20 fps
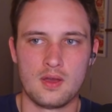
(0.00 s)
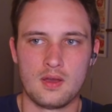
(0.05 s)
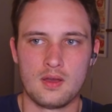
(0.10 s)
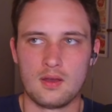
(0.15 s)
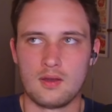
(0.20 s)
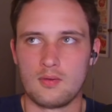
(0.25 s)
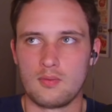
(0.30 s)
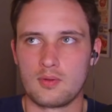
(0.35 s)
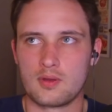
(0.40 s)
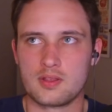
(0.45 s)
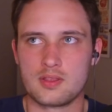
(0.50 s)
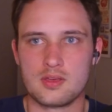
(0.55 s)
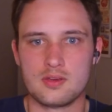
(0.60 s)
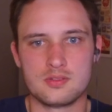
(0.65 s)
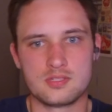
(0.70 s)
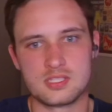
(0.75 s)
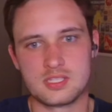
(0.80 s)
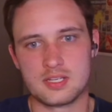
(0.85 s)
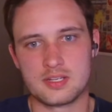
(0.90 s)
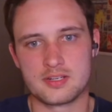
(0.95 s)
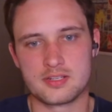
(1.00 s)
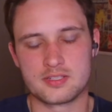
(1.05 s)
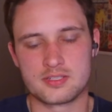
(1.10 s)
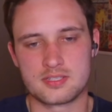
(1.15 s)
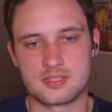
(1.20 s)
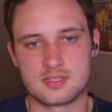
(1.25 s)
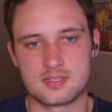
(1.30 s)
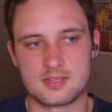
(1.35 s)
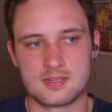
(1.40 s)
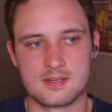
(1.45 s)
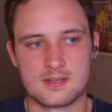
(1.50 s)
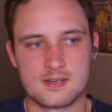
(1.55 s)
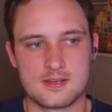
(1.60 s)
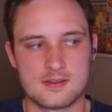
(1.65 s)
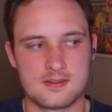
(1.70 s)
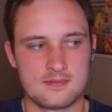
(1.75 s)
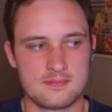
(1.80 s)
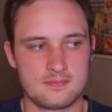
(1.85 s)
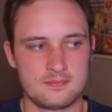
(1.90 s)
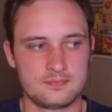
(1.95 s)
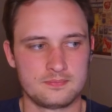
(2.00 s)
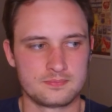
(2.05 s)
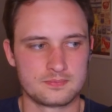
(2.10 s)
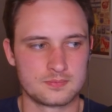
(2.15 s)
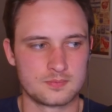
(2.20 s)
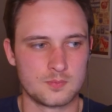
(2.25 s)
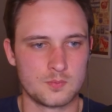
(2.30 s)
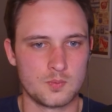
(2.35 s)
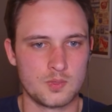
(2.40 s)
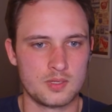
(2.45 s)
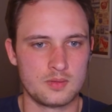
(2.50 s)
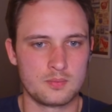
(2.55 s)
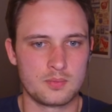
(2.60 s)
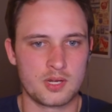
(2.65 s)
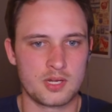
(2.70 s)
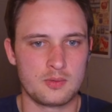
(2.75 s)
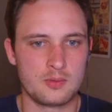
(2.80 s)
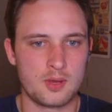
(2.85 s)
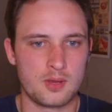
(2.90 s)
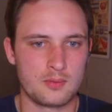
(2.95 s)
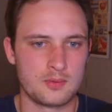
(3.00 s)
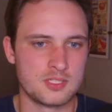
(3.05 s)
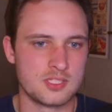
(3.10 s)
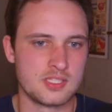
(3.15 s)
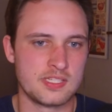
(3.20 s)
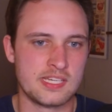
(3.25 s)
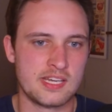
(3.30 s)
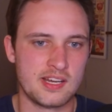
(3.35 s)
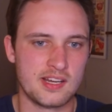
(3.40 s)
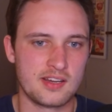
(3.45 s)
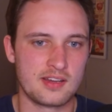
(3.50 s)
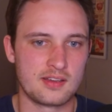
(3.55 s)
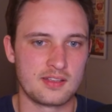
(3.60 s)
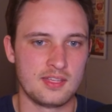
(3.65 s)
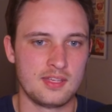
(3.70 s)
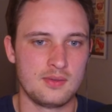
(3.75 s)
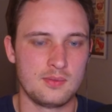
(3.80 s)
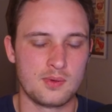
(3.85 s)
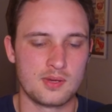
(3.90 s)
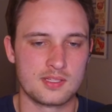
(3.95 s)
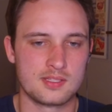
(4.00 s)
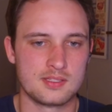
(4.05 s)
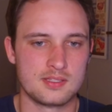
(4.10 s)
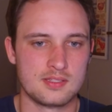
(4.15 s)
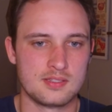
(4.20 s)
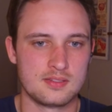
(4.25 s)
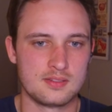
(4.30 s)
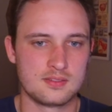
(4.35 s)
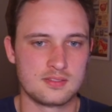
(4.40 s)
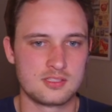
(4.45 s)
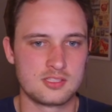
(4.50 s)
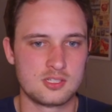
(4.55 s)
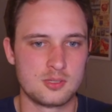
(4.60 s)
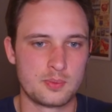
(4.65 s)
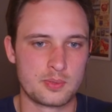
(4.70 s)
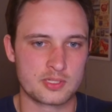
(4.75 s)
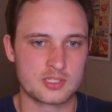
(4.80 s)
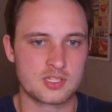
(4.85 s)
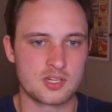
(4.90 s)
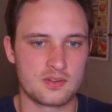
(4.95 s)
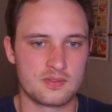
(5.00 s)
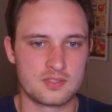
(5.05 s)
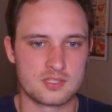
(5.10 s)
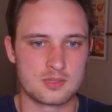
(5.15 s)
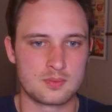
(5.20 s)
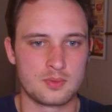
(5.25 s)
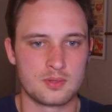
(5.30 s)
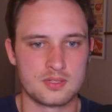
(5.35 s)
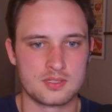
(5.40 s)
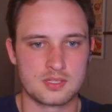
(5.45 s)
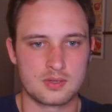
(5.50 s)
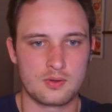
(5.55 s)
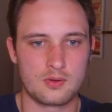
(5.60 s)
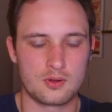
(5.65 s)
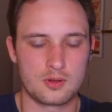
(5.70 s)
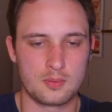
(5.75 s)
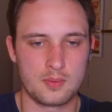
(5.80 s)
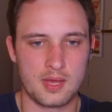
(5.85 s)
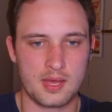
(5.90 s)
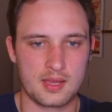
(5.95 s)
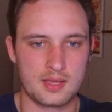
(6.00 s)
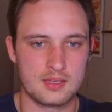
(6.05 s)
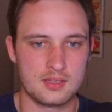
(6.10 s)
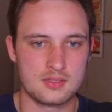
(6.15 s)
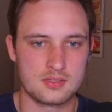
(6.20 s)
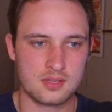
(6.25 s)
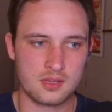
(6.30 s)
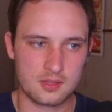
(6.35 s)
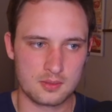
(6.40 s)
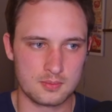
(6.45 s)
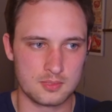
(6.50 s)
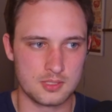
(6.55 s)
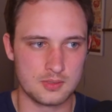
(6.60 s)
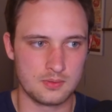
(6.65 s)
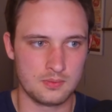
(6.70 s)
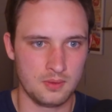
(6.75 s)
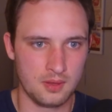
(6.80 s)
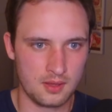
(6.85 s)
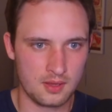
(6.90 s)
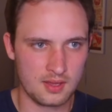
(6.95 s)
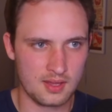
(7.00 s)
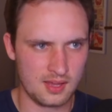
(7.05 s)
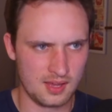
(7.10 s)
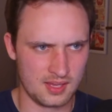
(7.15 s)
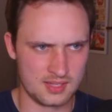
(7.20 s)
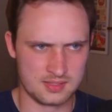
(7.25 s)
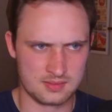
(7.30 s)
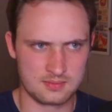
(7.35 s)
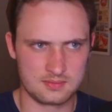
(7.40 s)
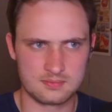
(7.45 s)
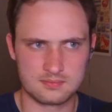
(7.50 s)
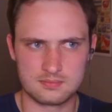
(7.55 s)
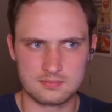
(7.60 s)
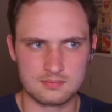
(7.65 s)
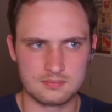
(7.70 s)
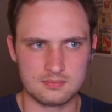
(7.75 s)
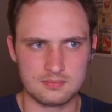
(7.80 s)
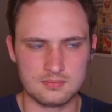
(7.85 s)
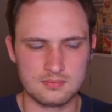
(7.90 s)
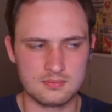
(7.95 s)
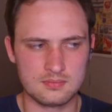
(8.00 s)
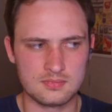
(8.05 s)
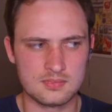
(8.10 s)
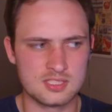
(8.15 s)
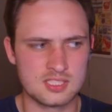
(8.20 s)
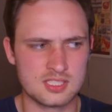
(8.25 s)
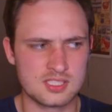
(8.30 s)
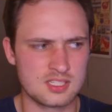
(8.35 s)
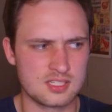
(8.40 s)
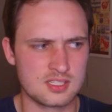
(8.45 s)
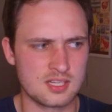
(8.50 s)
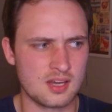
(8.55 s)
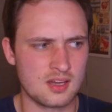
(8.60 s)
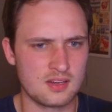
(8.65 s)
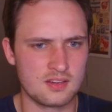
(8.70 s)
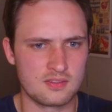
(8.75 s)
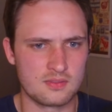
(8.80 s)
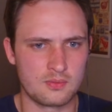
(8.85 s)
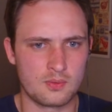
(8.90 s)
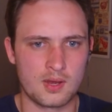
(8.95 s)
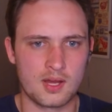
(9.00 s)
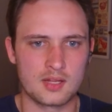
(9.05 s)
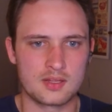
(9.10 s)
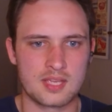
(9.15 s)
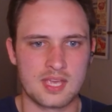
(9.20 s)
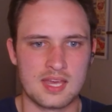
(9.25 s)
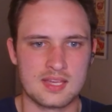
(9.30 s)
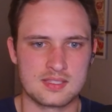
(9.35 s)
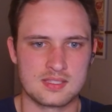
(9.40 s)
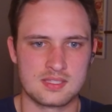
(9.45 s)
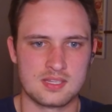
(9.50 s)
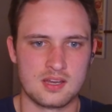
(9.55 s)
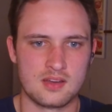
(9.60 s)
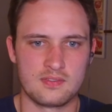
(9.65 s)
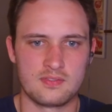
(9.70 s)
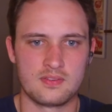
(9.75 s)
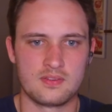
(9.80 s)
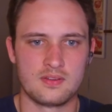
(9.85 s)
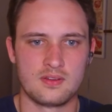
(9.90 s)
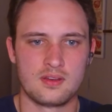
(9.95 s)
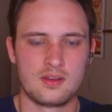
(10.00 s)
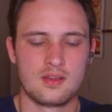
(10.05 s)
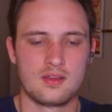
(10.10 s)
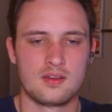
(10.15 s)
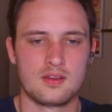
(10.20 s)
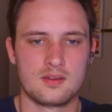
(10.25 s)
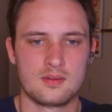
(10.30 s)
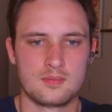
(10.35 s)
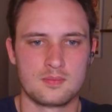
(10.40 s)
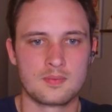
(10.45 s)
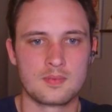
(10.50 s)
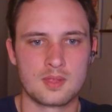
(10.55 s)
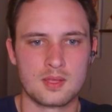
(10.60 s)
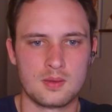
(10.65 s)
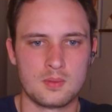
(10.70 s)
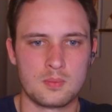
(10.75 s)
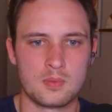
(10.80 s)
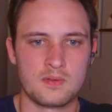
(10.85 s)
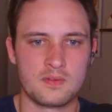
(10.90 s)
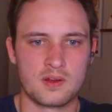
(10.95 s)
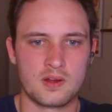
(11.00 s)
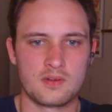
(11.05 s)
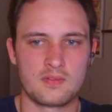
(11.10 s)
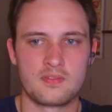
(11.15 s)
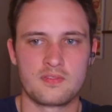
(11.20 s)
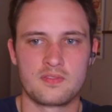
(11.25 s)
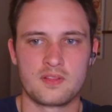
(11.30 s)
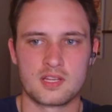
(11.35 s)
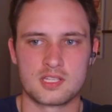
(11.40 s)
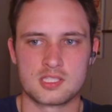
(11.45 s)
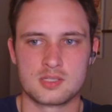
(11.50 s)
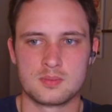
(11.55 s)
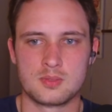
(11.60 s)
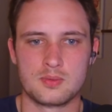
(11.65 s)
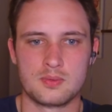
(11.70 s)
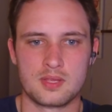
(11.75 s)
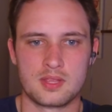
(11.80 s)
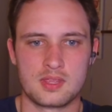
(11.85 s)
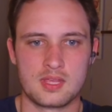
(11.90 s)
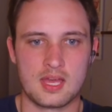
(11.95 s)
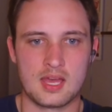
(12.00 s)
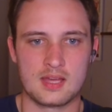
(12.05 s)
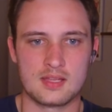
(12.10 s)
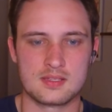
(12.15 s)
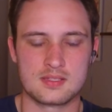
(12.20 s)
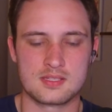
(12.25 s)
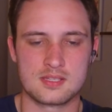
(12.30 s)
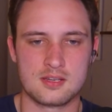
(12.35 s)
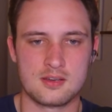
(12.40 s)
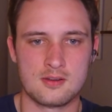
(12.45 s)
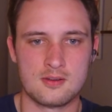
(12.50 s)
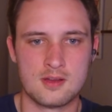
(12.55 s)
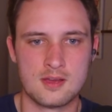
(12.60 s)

one of those years when Brady White was young, he wasn't super serviceable as a quarterback, and you saw them do just a ton of Wildcat stuff and be very flexible with that. So